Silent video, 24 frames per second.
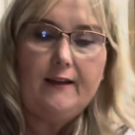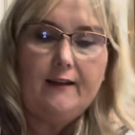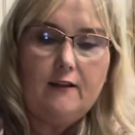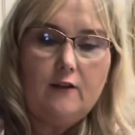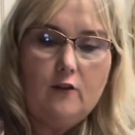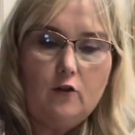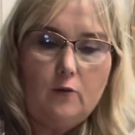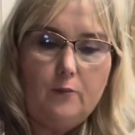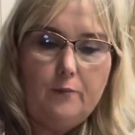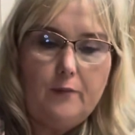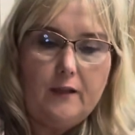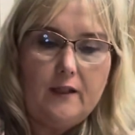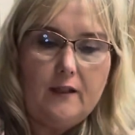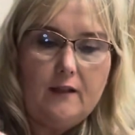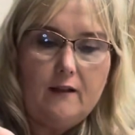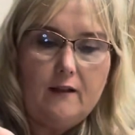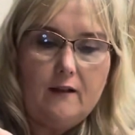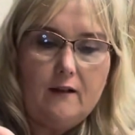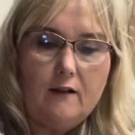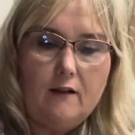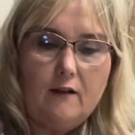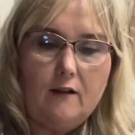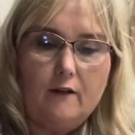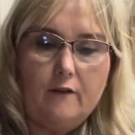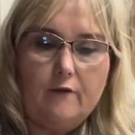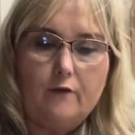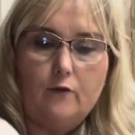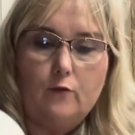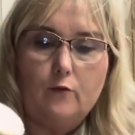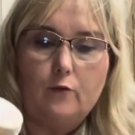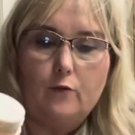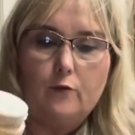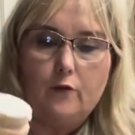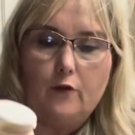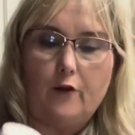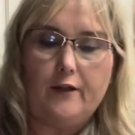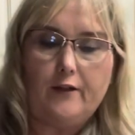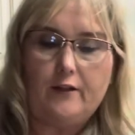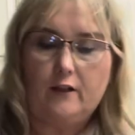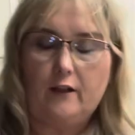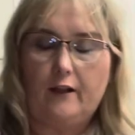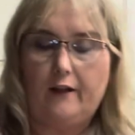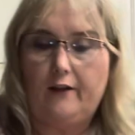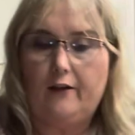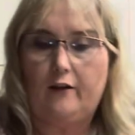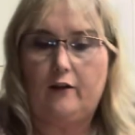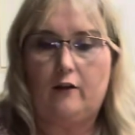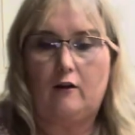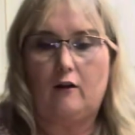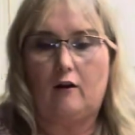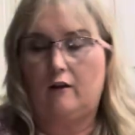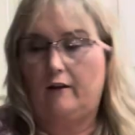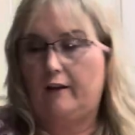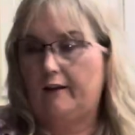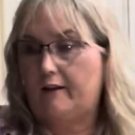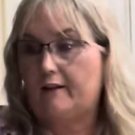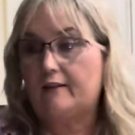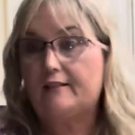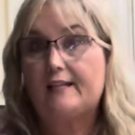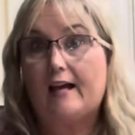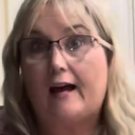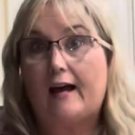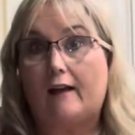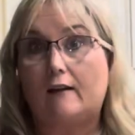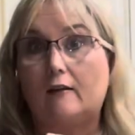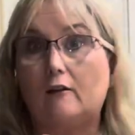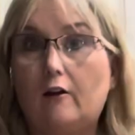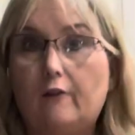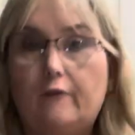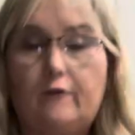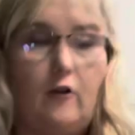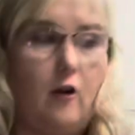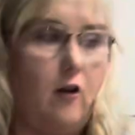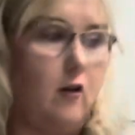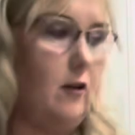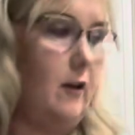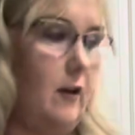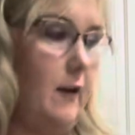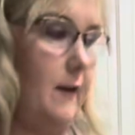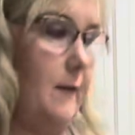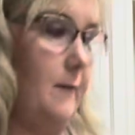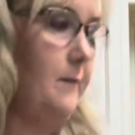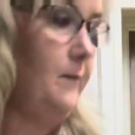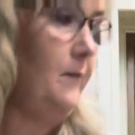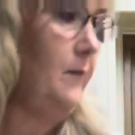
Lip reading: little bit of granulated garlic because I love garlic.